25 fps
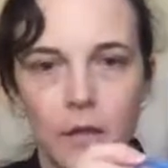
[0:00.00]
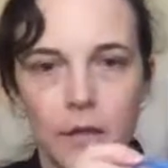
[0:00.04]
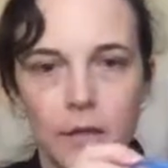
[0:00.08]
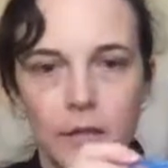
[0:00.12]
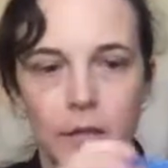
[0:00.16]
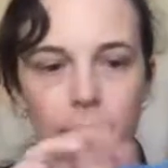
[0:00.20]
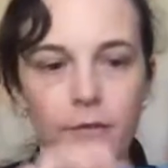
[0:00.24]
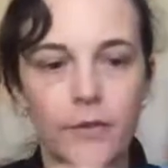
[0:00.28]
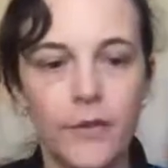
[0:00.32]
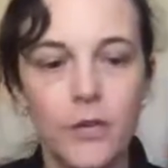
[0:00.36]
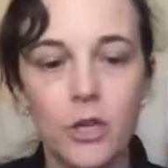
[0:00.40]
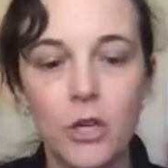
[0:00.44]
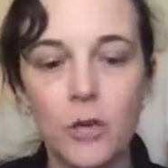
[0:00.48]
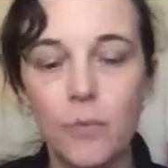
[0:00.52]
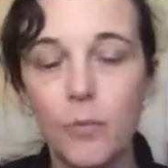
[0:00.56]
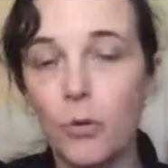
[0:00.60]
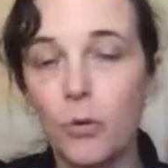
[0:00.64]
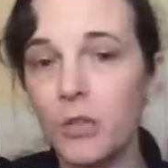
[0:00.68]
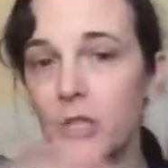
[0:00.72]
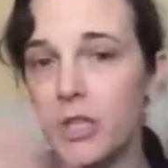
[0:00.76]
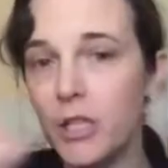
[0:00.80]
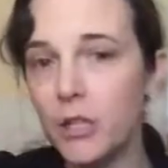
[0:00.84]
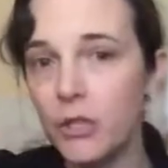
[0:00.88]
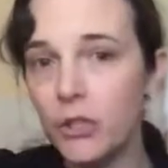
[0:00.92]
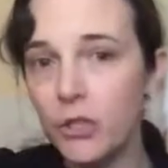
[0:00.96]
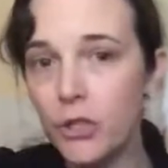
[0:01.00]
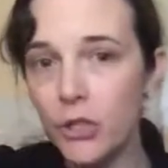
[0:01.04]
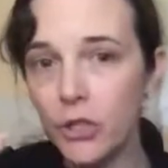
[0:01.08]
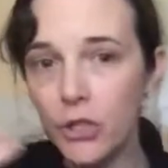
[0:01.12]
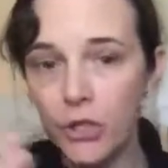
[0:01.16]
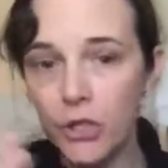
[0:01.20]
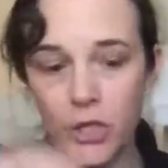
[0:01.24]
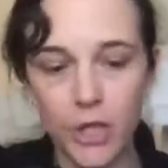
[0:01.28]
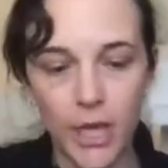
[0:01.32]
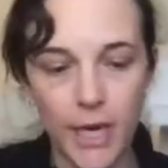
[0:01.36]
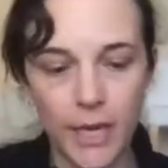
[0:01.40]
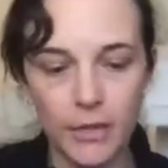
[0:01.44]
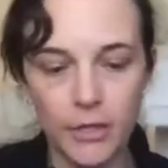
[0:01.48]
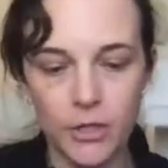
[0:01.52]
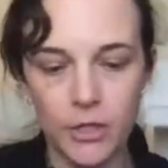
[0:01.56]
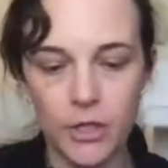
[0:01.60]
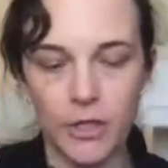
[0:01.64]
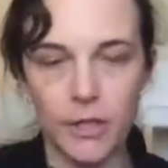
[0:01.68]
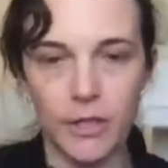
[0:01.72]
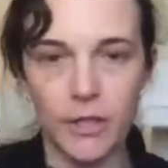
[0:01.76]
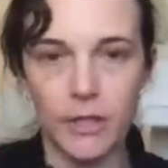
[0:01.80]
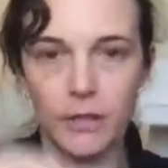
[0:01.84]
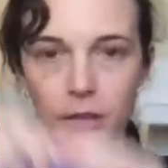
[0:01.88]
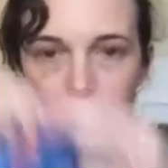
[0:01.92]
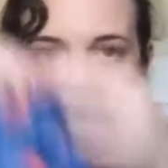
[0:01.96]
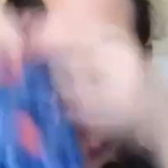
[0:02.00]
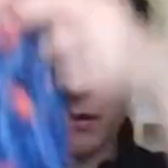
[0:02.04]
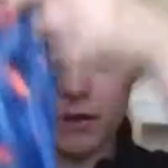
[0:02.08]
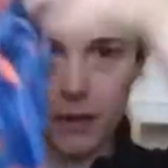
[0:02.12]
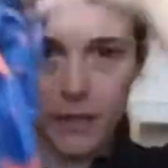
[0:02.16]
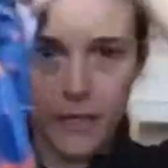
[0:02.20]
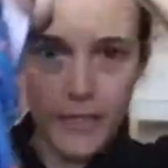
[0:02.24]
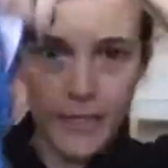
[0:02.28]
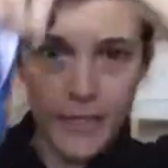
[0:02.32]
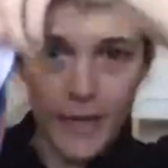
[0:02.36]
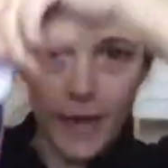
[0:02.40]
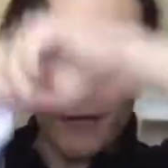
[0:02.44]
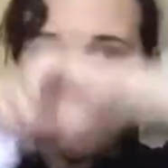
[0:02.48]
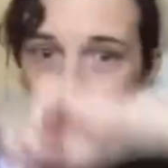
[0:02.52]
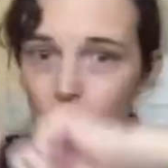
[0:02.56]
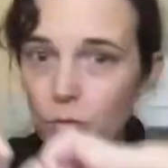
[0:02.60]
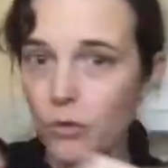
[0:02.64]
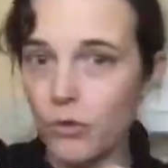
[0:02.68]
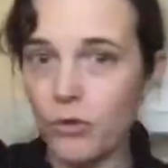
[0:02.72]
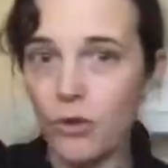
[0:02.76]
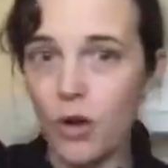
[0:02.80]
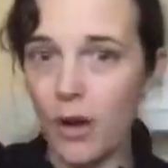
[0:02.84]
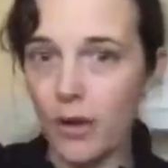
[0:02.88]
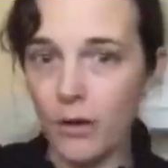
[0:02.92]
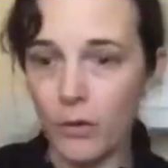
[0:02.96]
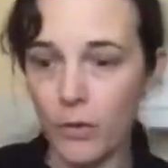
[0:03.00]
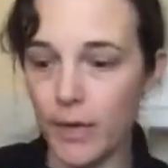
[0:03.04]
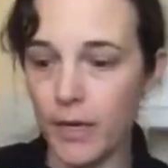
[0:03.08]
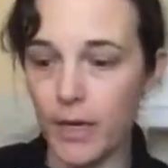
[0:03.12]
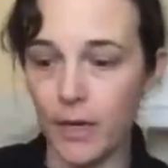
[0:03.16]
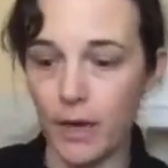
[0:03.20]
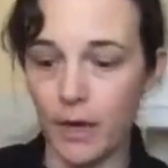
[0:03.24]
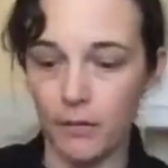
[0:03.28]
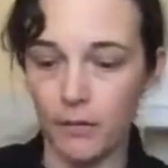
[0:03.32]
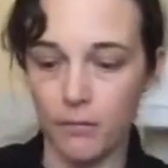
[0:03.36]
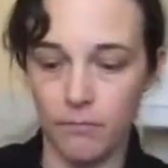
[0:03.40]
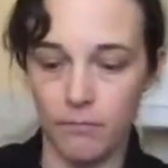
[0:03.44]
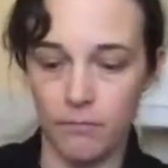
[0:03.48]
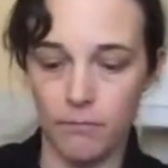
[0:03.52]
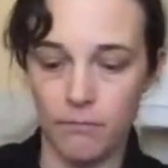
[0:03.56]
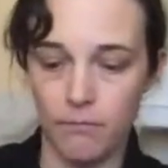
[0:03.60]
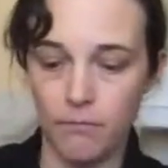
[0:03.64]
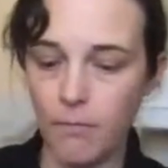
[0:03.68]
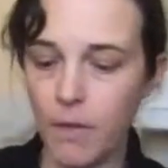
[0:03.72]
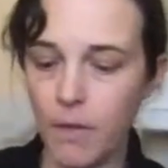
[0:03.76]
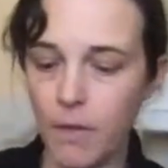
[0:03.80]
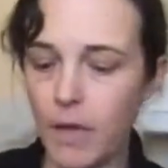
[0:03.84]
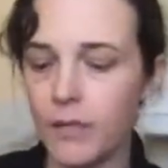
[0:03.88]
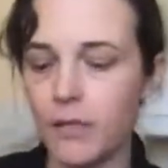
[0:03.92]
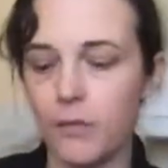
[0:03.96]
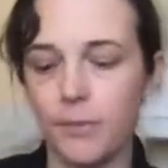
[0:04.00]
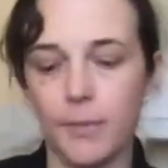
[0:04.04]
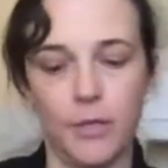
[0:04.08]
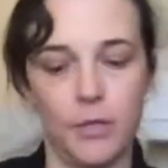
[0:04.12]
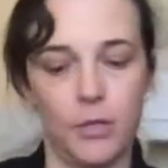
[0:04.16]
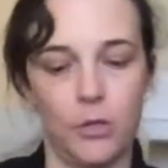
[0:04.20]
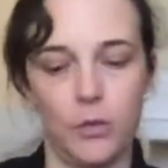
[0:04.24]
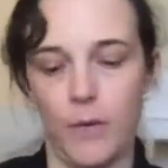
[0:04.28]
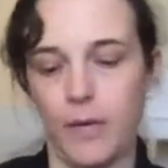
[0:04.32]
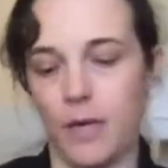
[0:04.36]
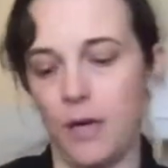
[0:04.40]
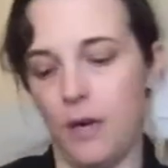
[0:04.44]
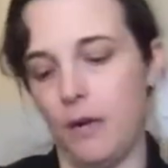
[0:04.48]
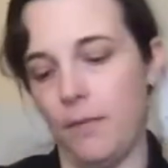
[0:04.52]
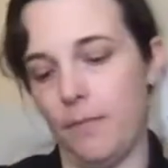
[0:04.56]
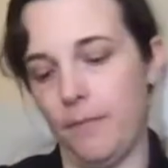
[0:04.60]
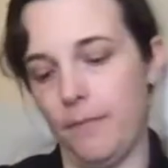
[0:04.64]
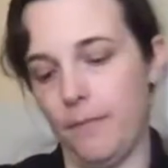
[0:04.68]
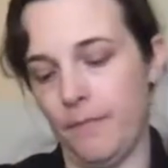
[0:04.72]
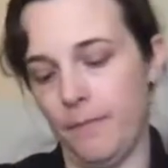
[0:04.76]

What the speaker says: So for newborns, you got two changes. This cover will dry quicker, much, much quicker.